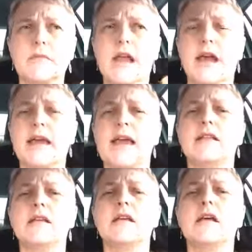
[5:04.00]

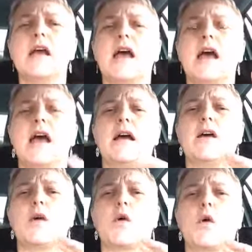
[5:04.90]
again,
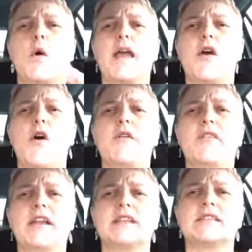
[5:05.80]
quite
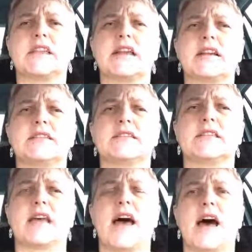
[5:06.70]
often it's things
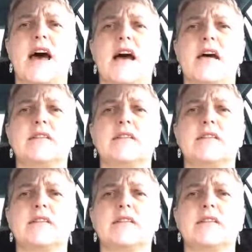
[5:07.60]
that,